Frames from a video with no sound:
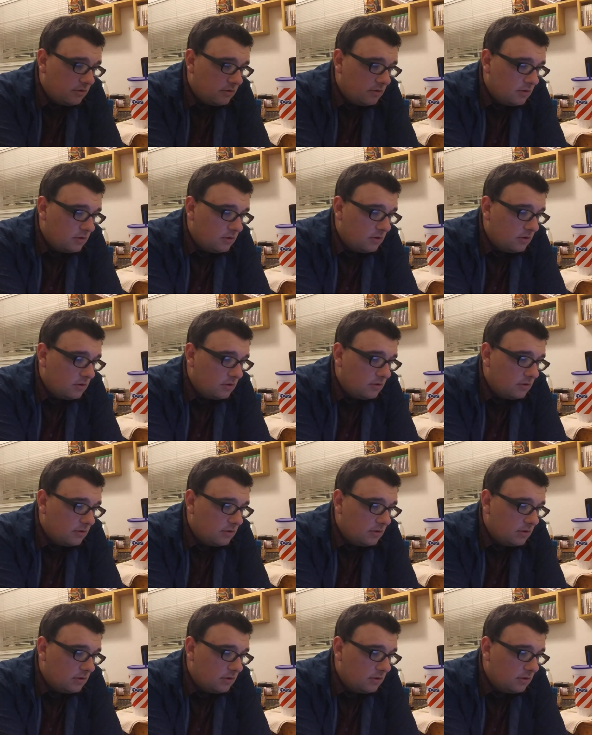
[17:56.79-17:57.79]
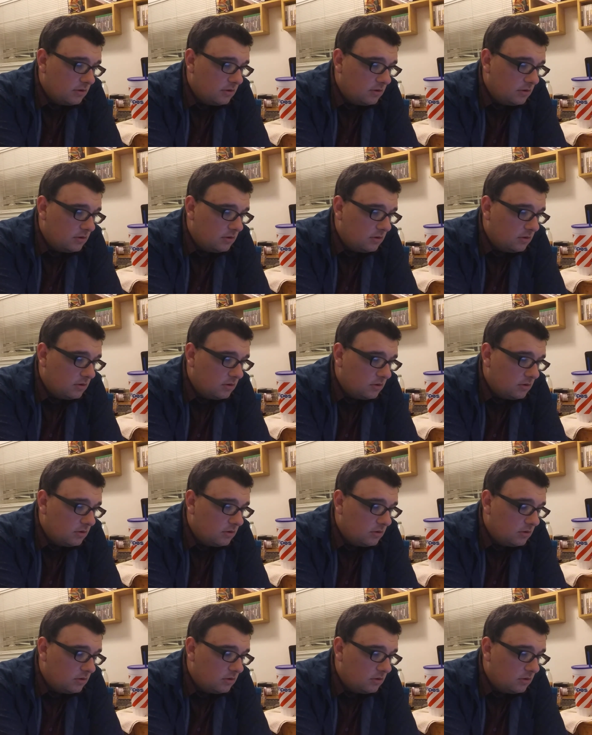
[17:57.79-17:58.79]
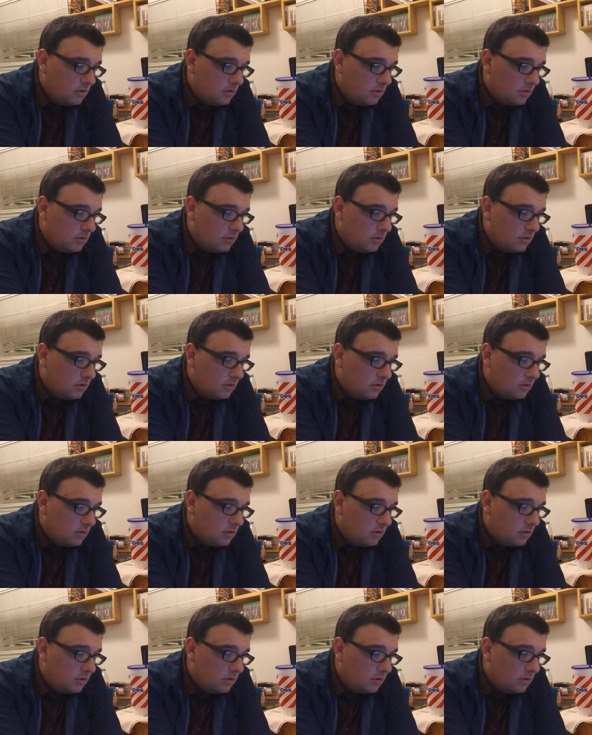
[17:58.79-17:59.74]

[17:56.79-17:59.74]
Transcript: Nobody speaks.